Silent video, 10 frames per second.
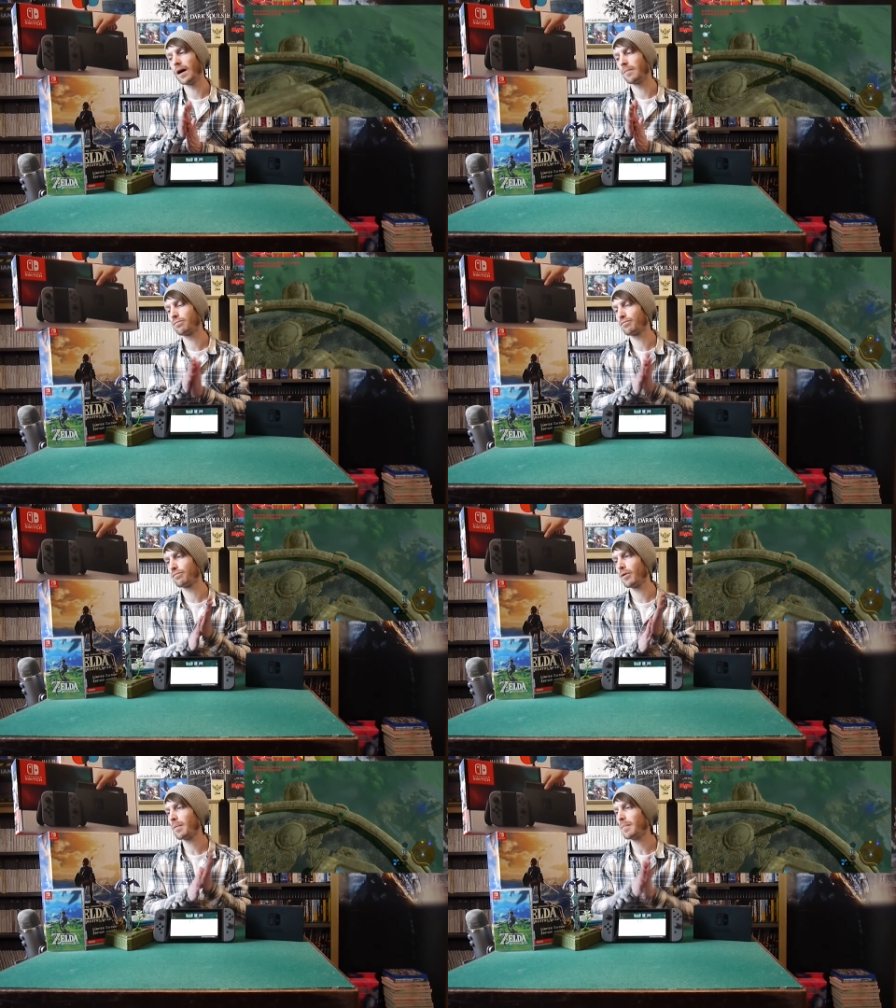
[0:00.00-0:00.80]

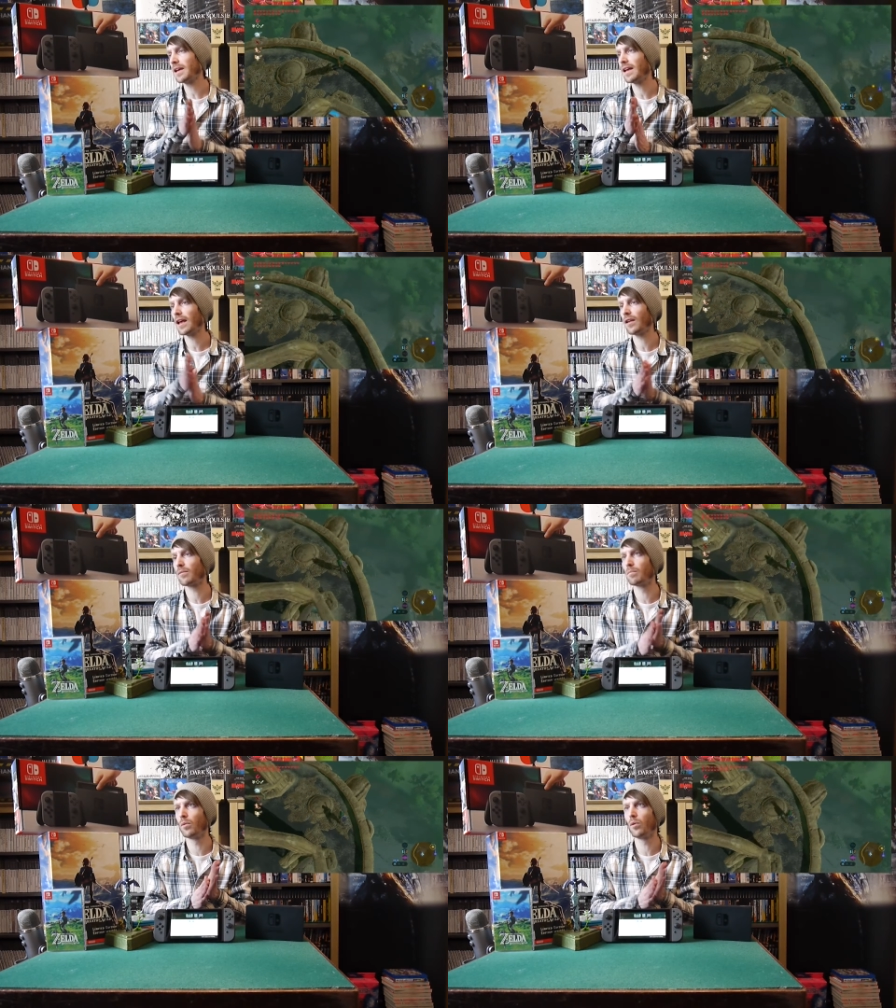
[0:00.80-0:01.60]
probably
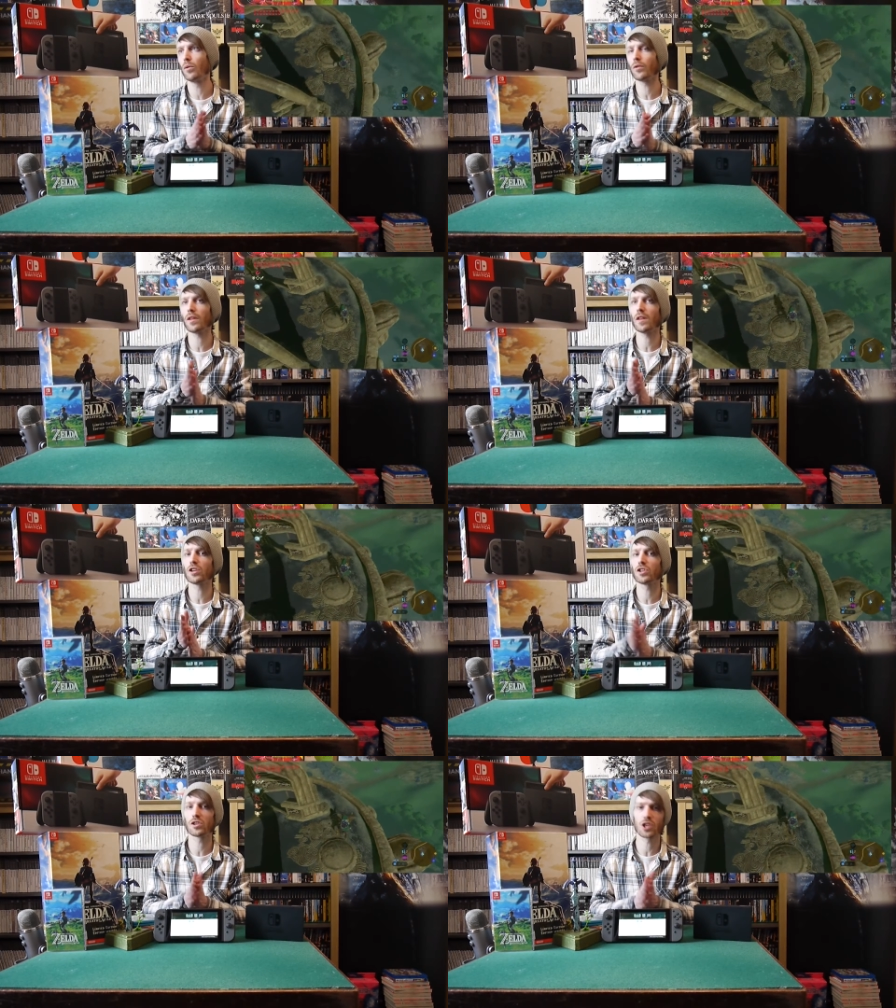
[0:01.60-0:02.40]
is more than they
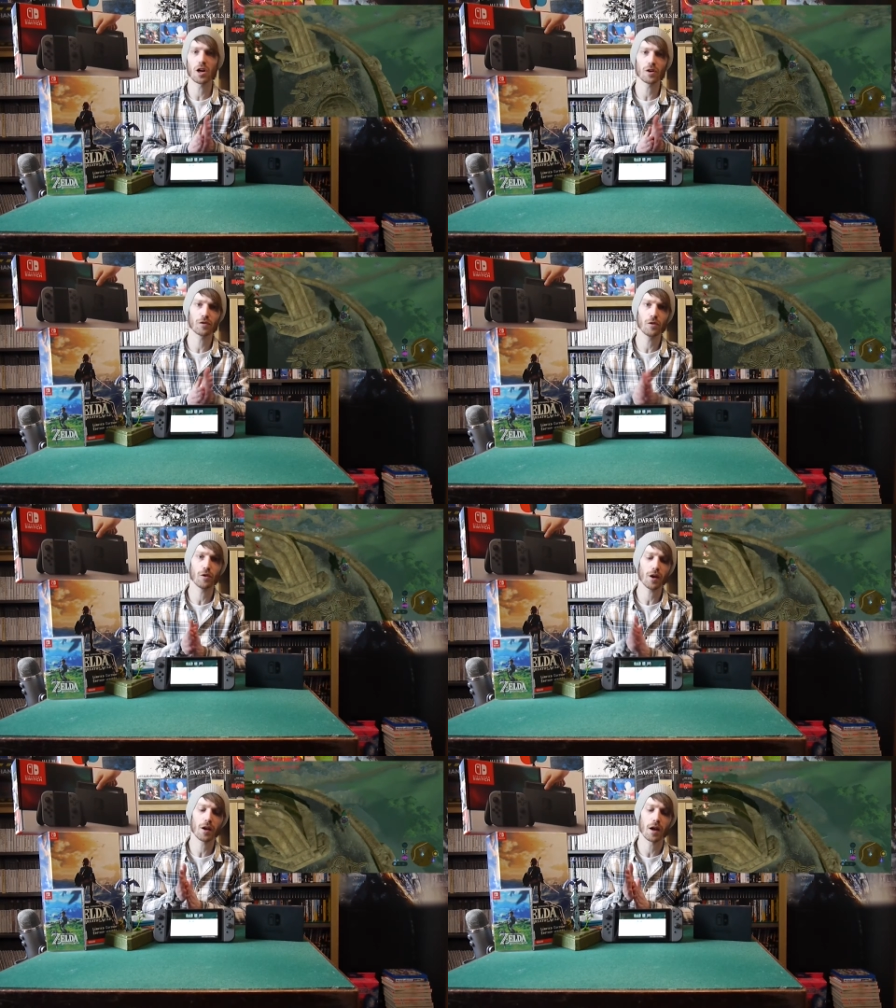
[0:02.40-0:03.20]
should charge
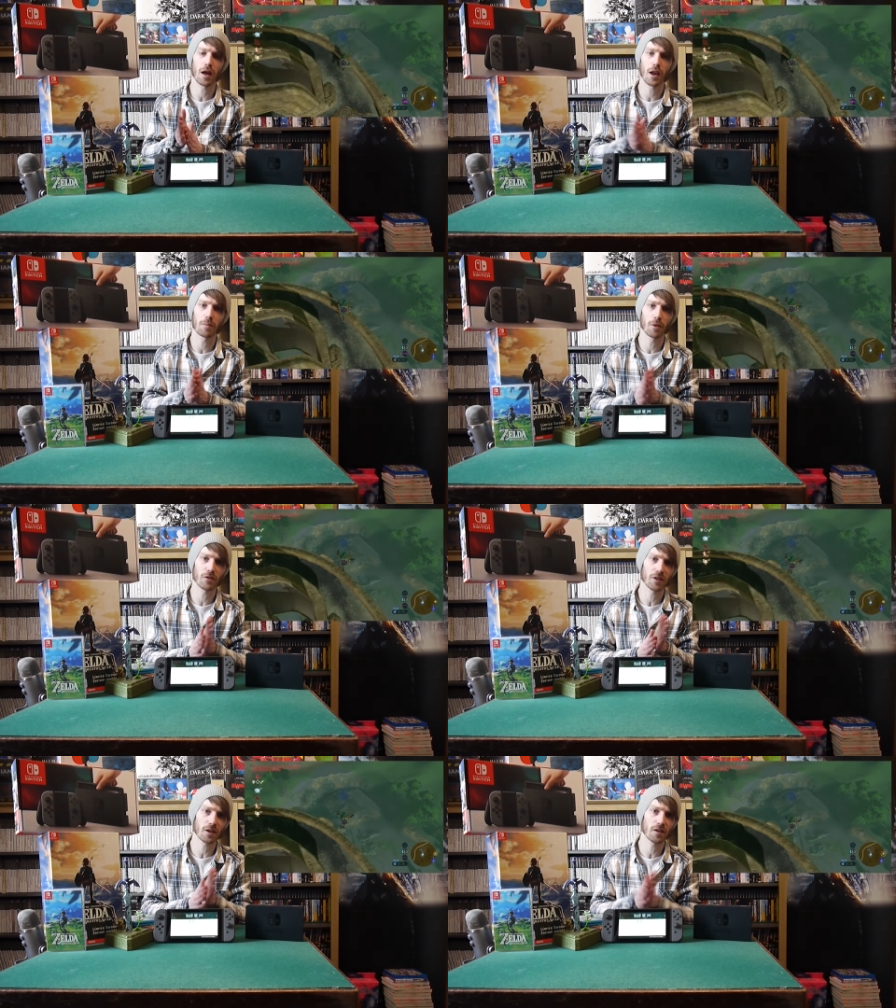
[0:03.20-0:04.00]
for it, like
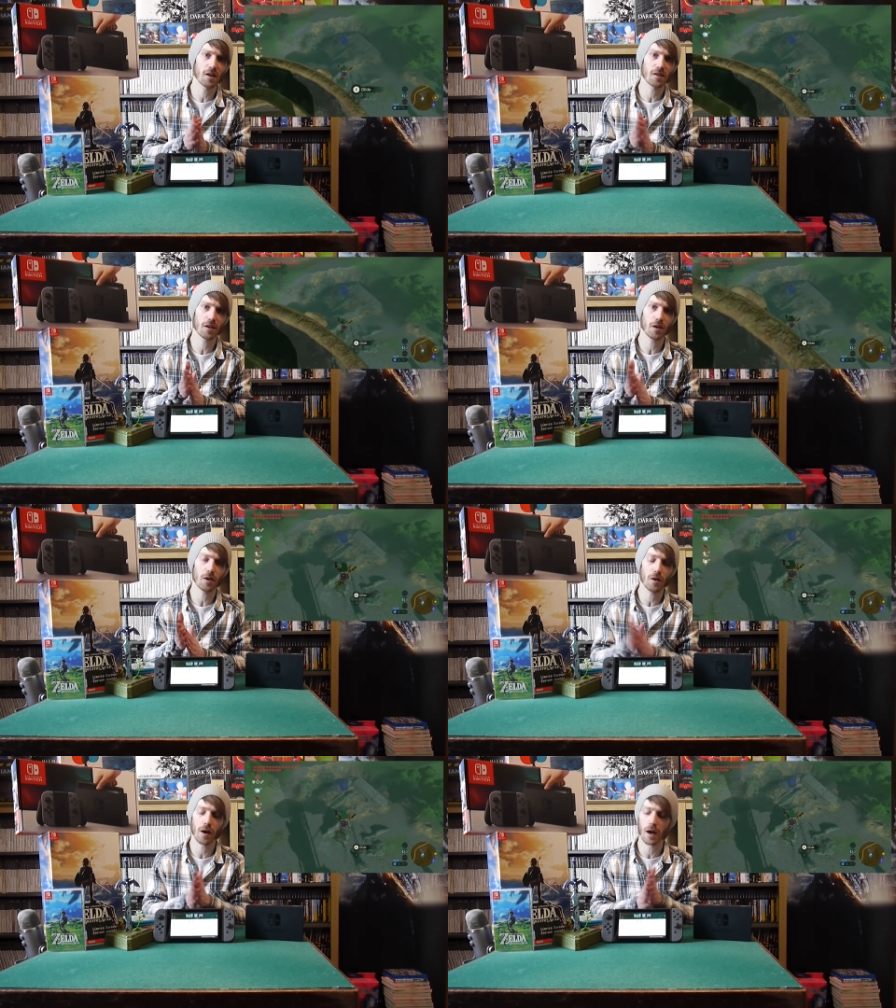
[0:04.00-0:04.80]
most things
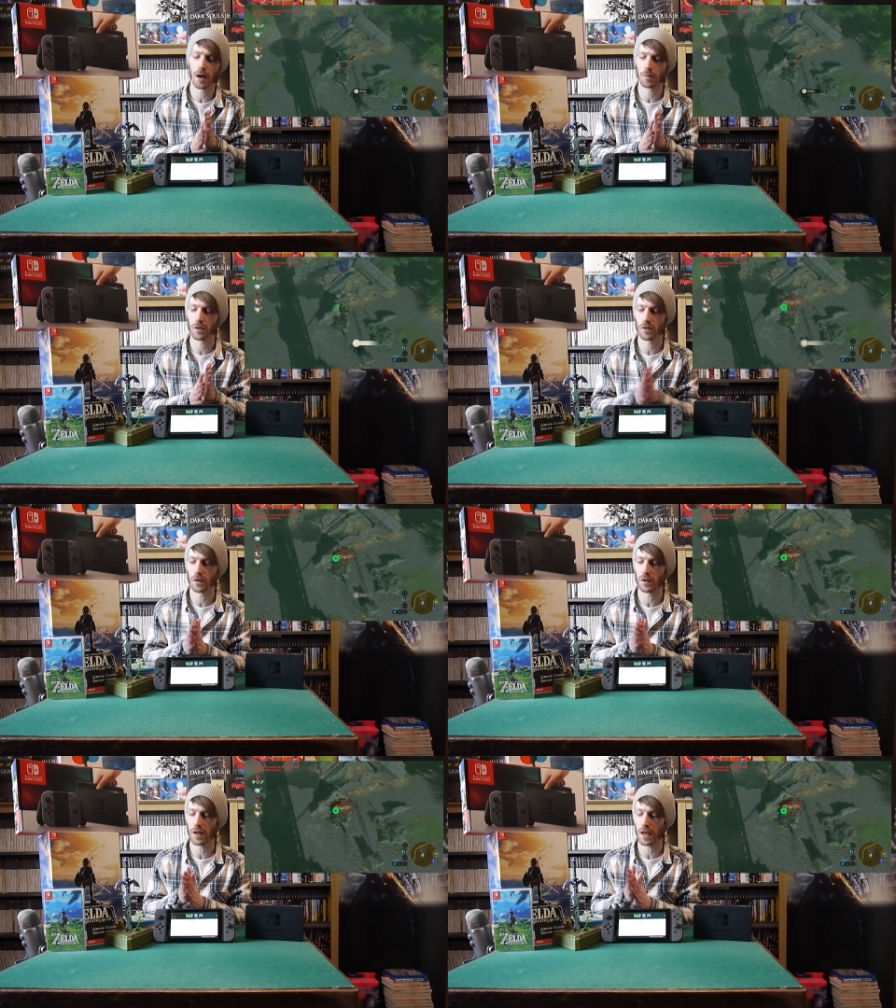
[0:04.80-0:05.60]
Nintendo,
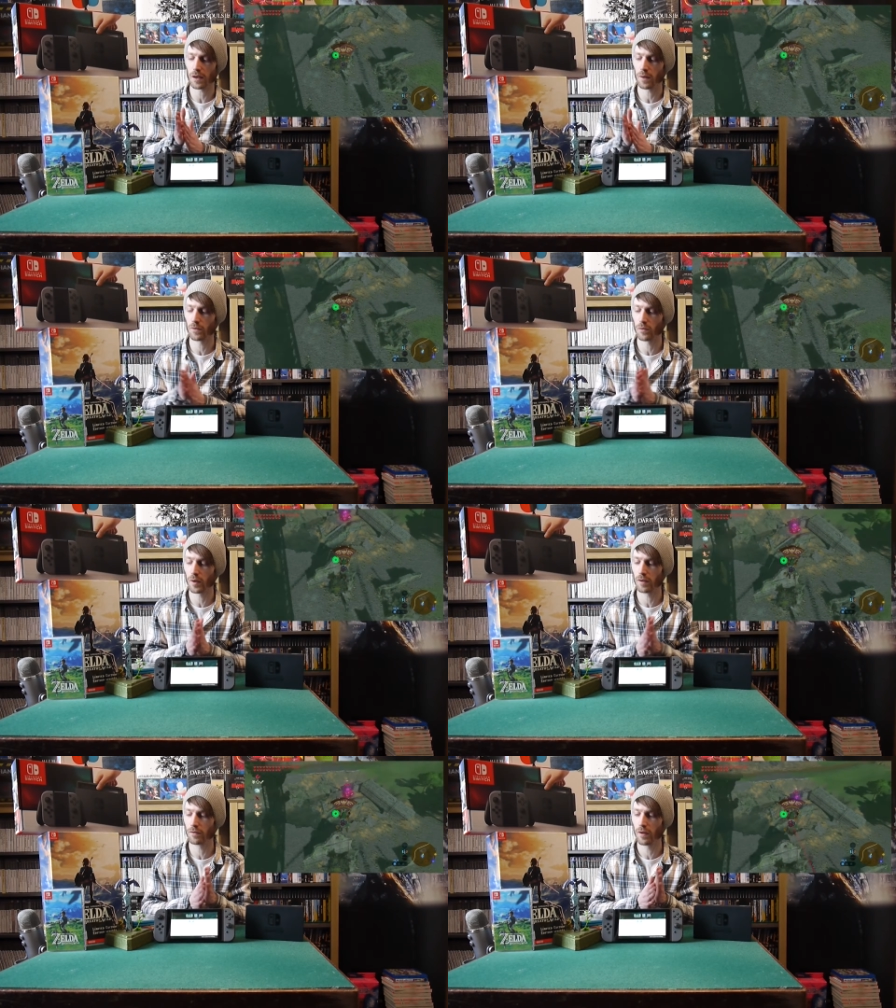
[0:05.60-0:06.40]
considering that it comes
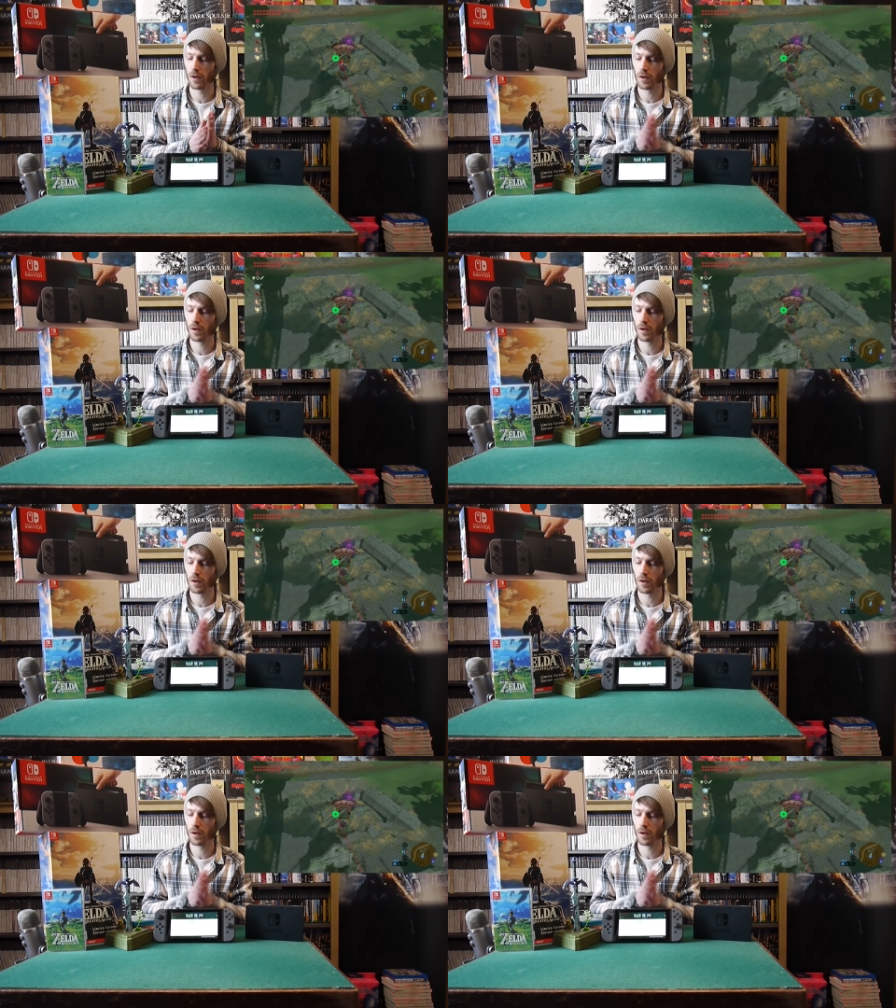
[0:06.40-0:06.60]
with